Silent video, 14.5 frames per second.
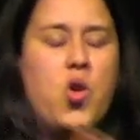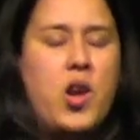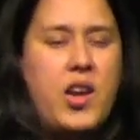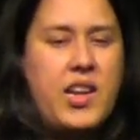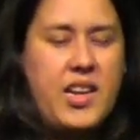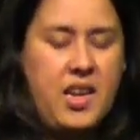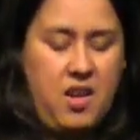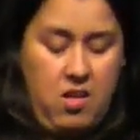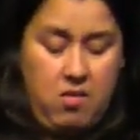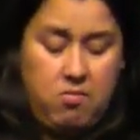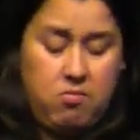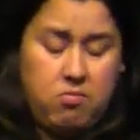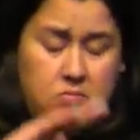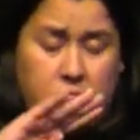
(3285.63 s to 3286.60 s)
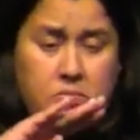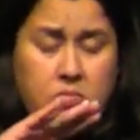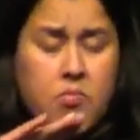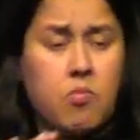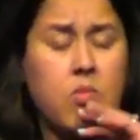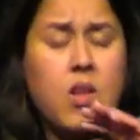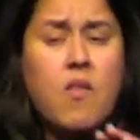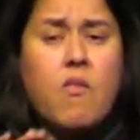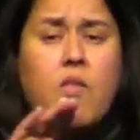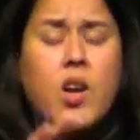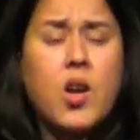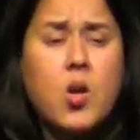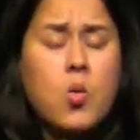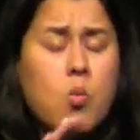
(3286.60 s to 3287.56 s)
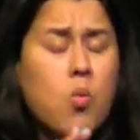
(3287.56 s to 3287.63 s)
Jesus defeated
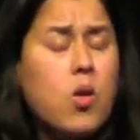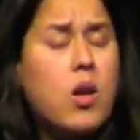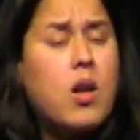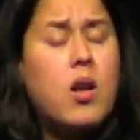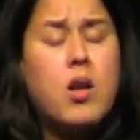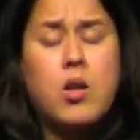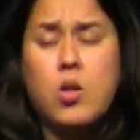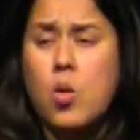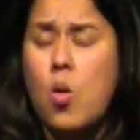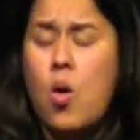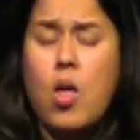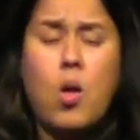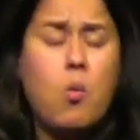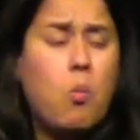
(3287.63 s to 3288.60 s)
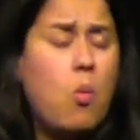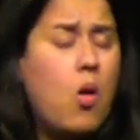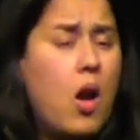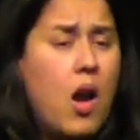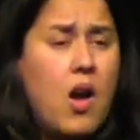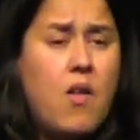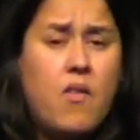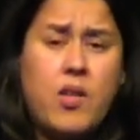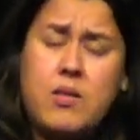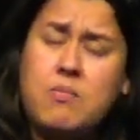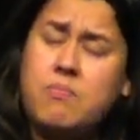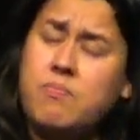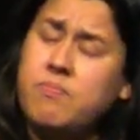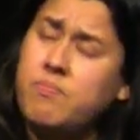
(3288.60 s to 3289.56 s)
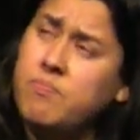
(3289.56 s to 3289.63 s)
faith, death for you.
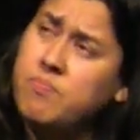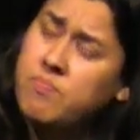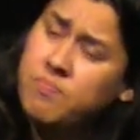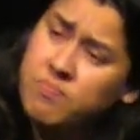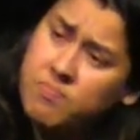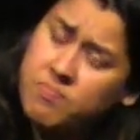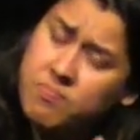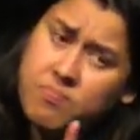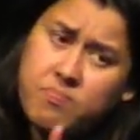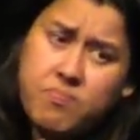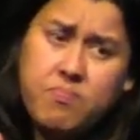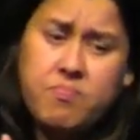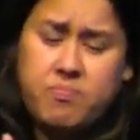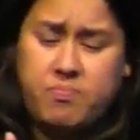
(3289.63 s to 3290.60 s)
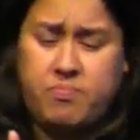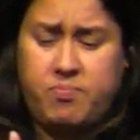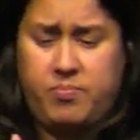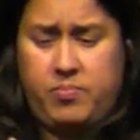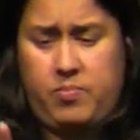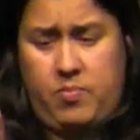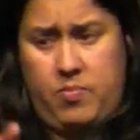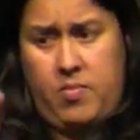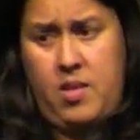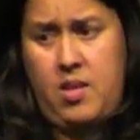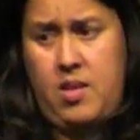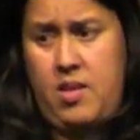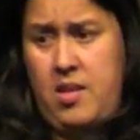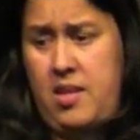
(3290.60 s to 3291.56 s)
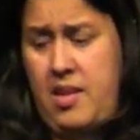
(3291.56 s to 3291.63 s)
We talked about Easter last
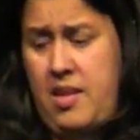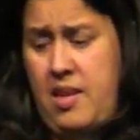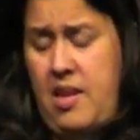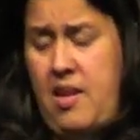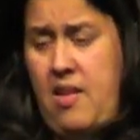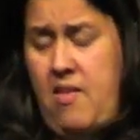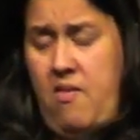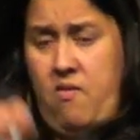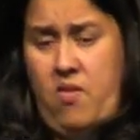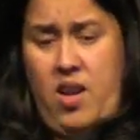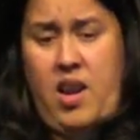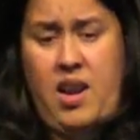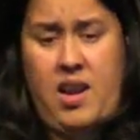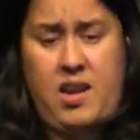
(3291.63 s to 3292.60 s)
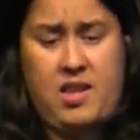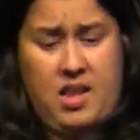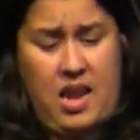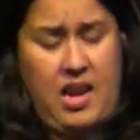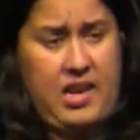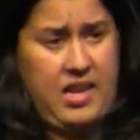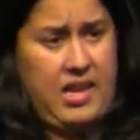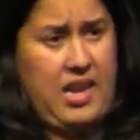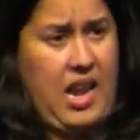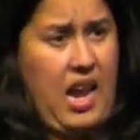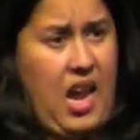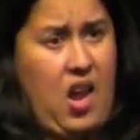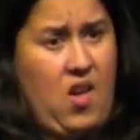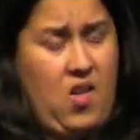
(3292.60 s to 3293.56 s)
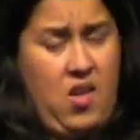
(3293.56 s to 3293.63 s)
week, and that's a reminder.
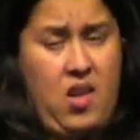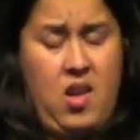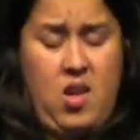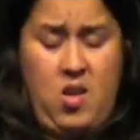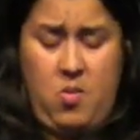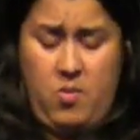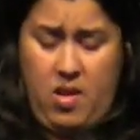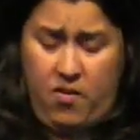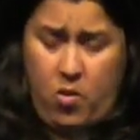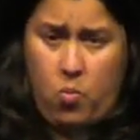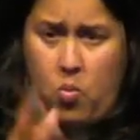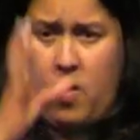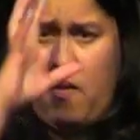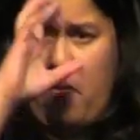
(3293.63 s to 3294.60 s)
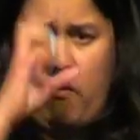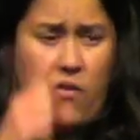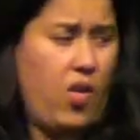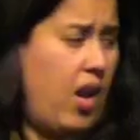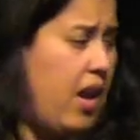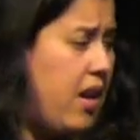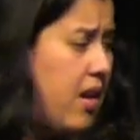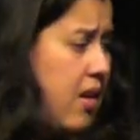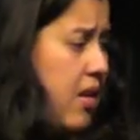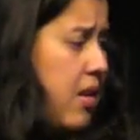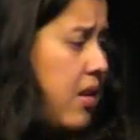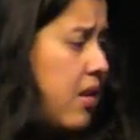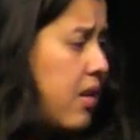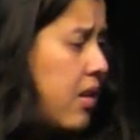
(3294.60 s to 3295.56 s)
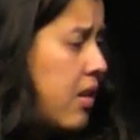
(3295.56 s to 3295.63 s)
Jesus conquered your
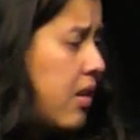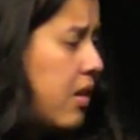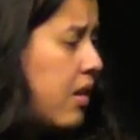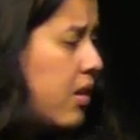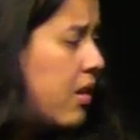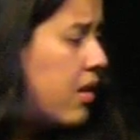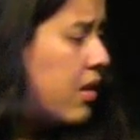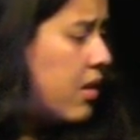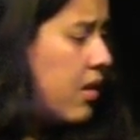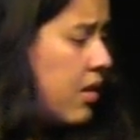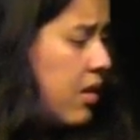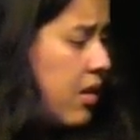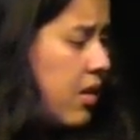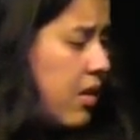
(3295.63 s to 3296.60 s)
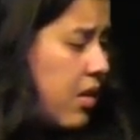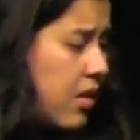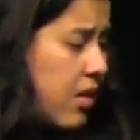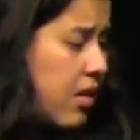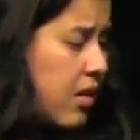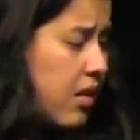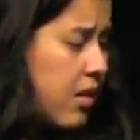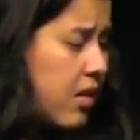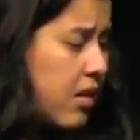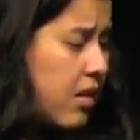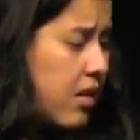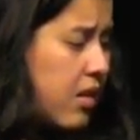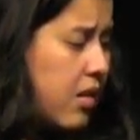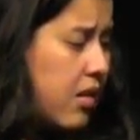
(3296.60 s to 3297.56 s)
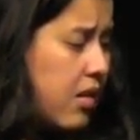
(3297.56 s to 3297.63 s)
sins, He conquered all your
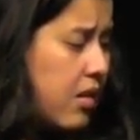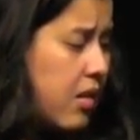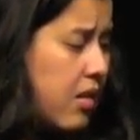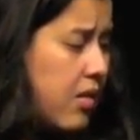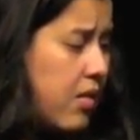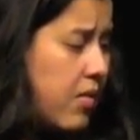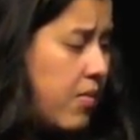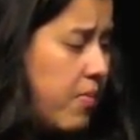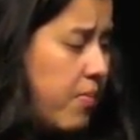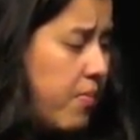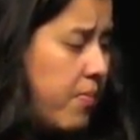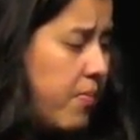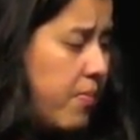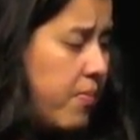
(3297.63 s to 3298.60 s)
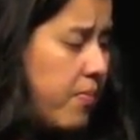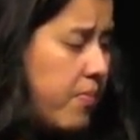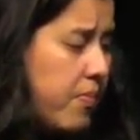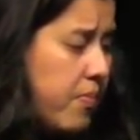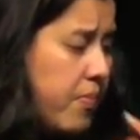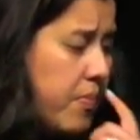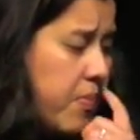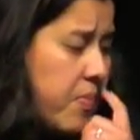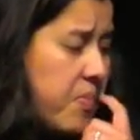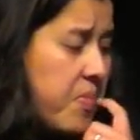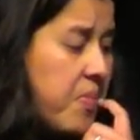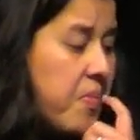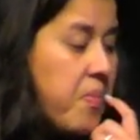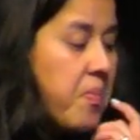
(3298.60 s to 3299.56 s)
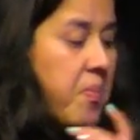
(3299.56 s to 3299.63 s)
frustrations, your
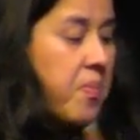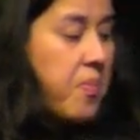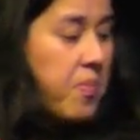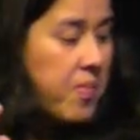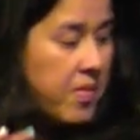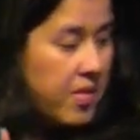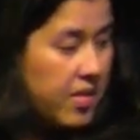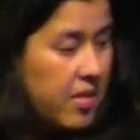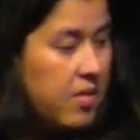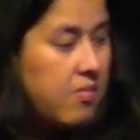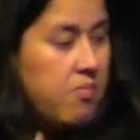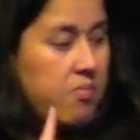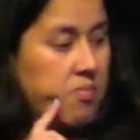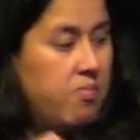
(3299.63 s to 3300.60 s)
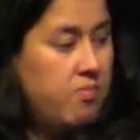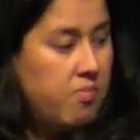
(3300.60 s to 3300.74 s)
grieving, and your